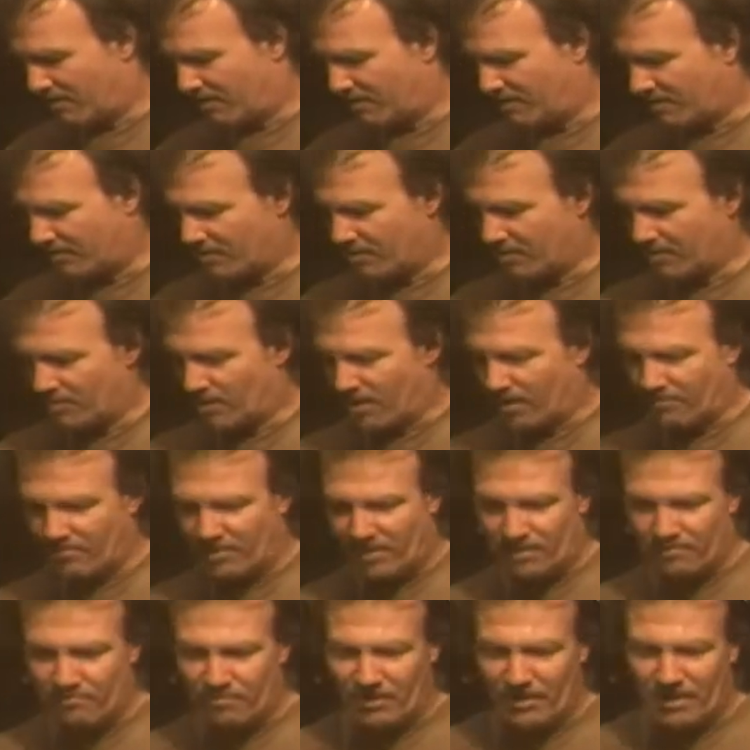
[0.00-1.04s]
So I'm
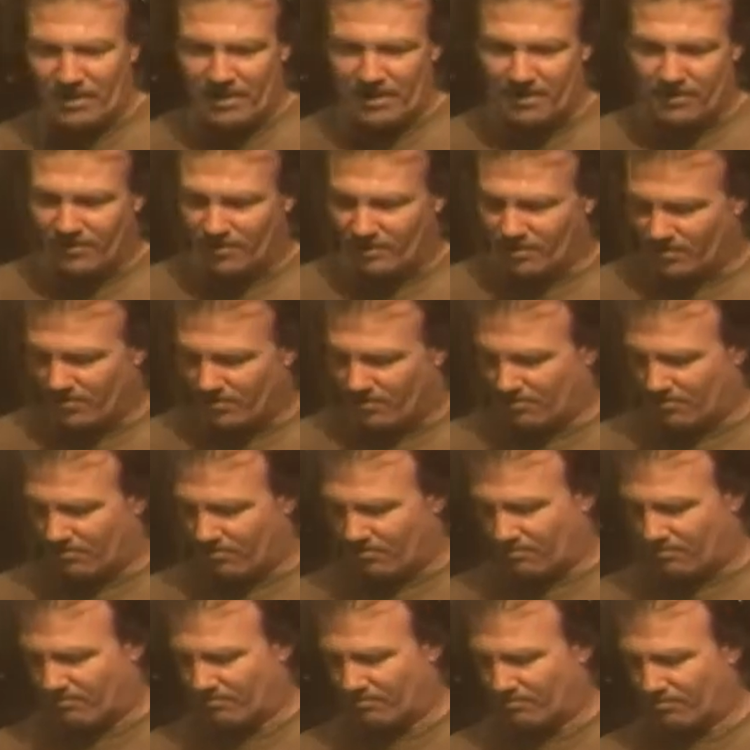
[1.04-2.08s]
going to play a little.
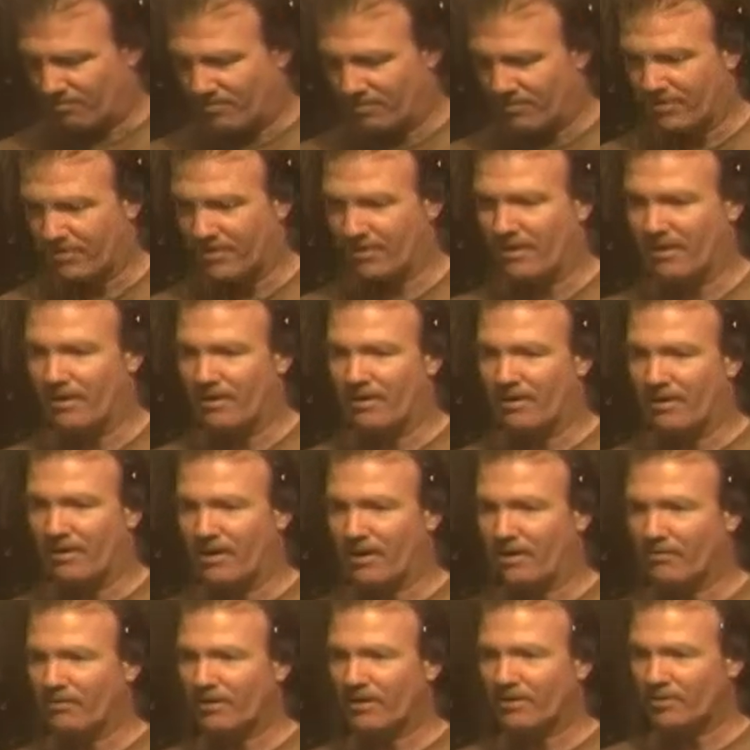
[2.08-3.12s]

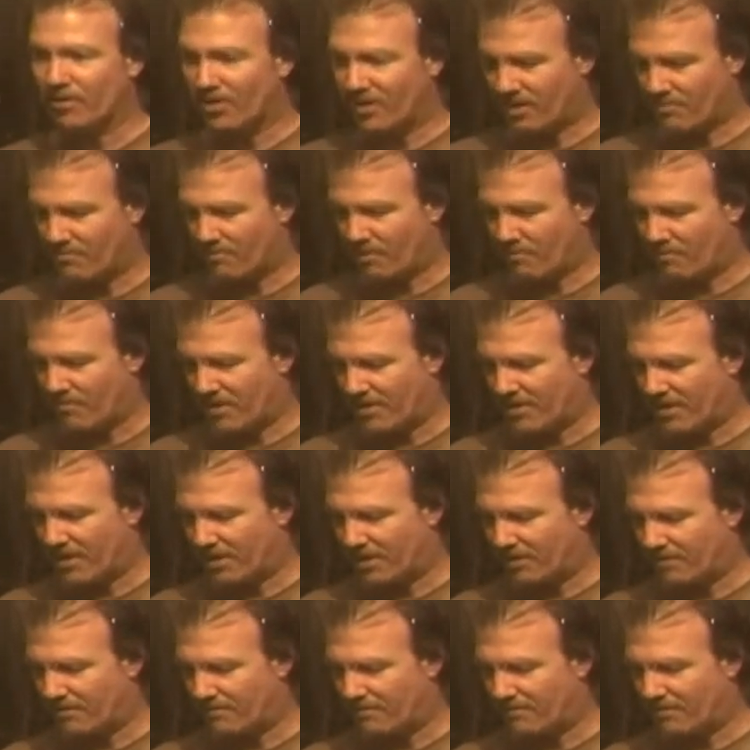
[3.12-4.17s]
I'm going to talk about
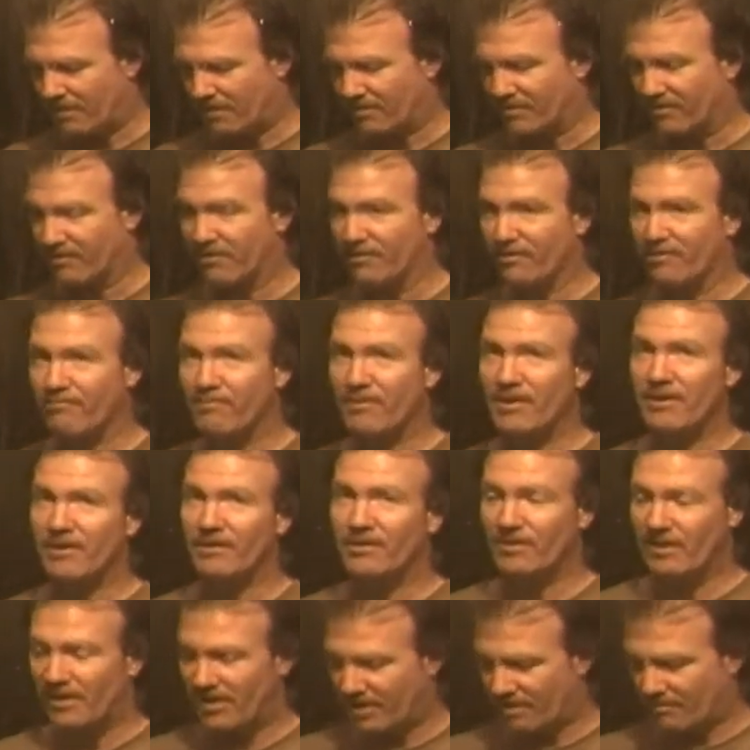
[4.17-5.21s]
Mandela effects, and there's been a
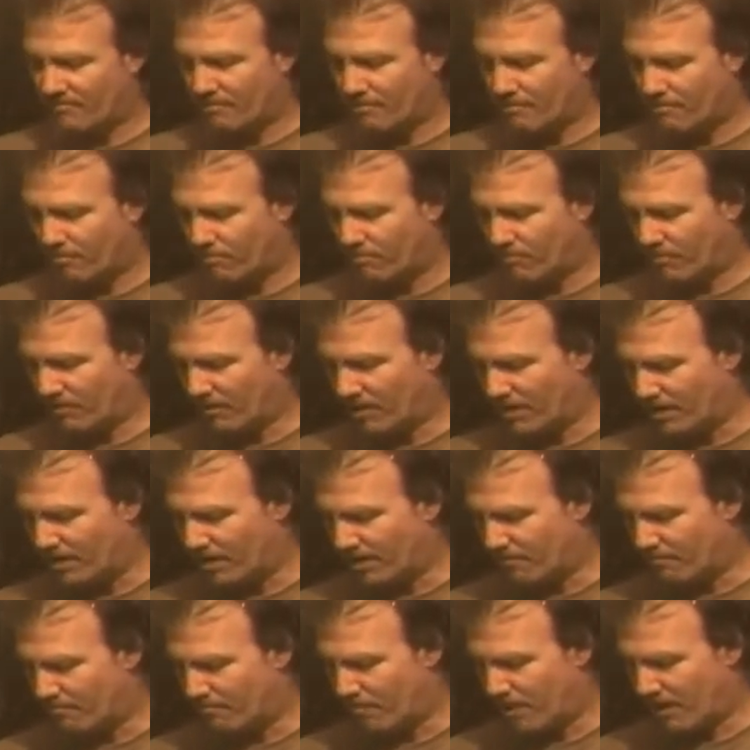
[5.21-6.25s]
lot of
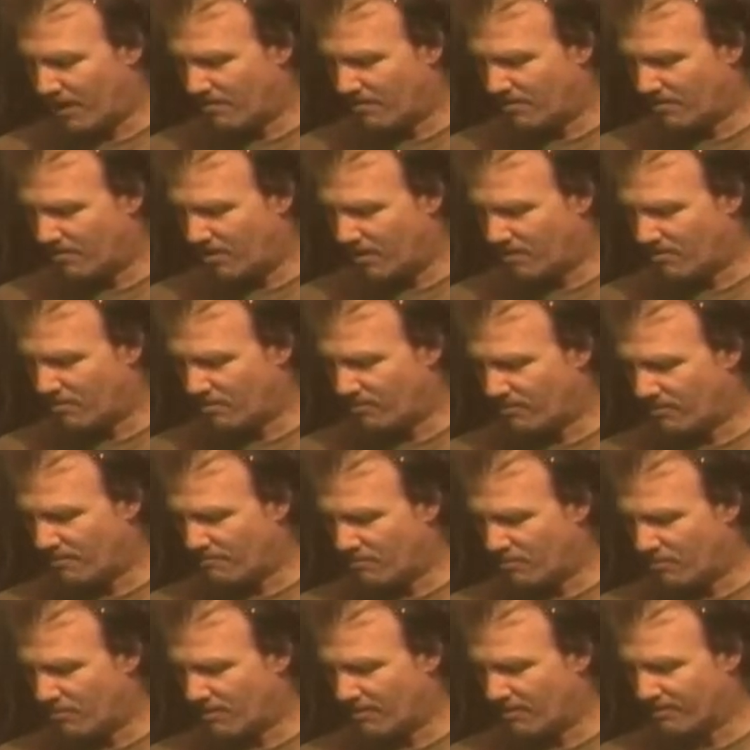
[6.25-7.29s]
paranormal
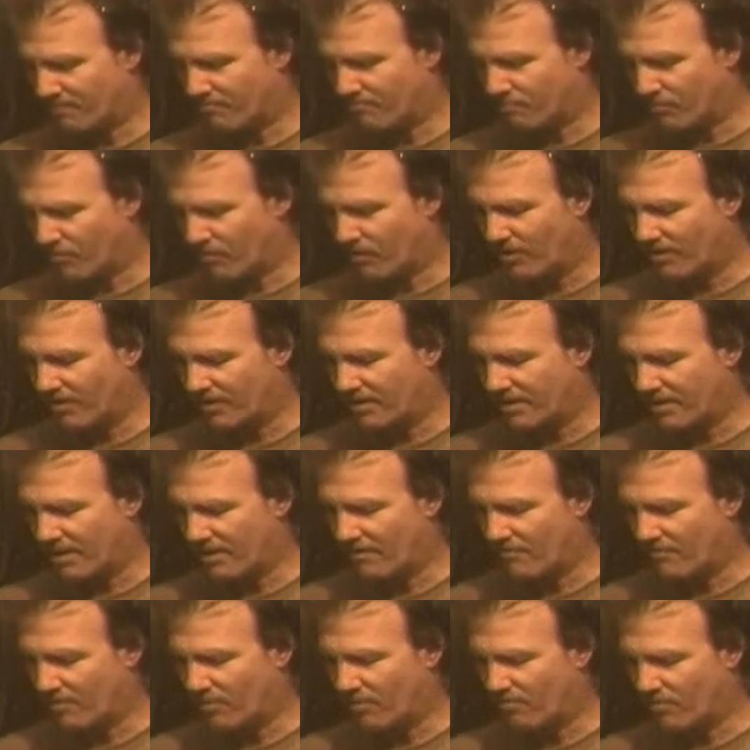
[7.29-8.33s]
reports more than
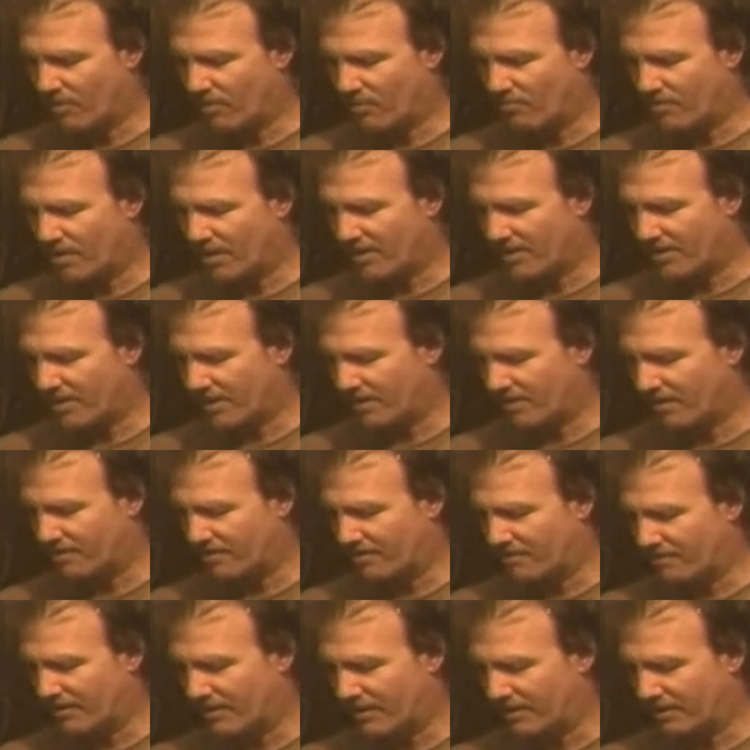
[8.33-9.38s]
ever about Mandela
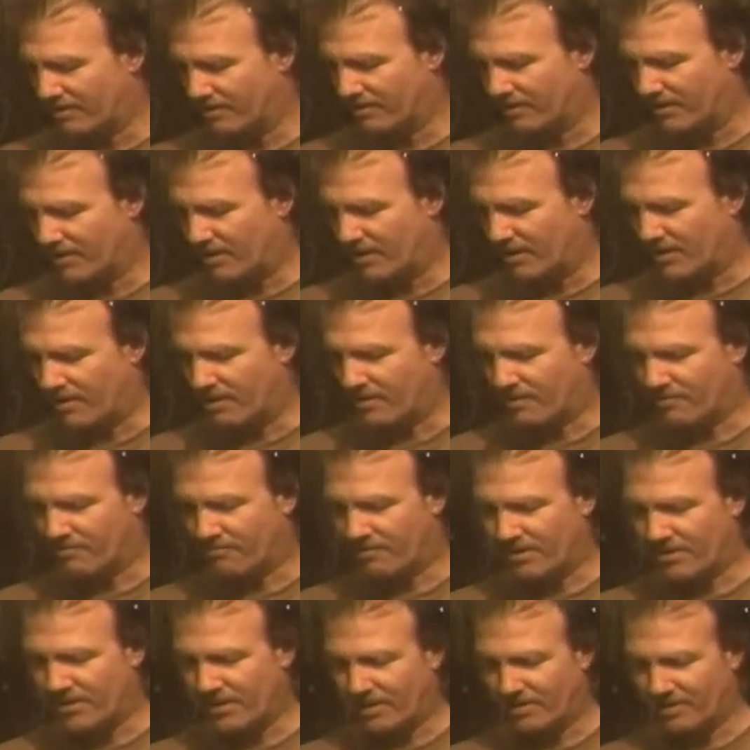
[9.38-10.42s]
effects. It's
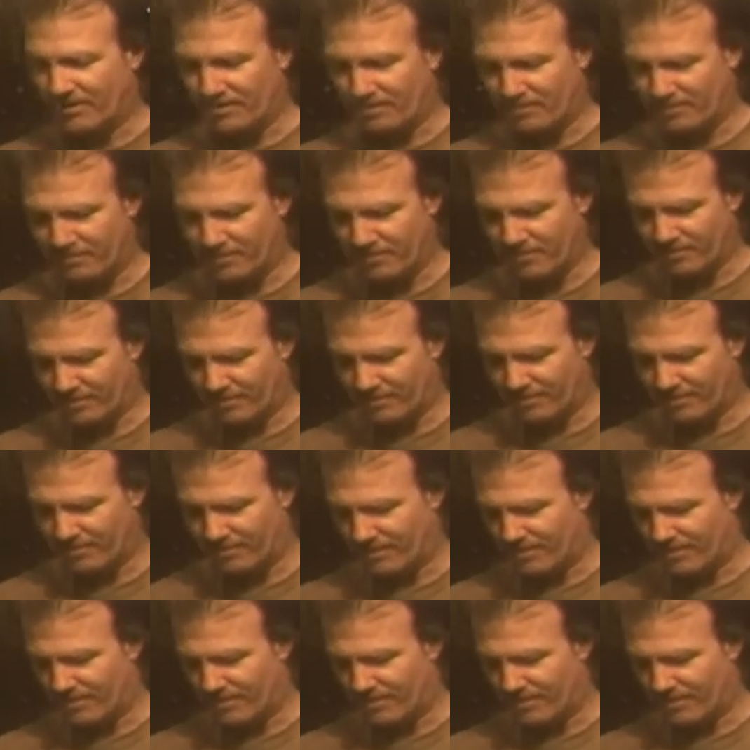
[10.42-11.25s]
ridiculous, folks.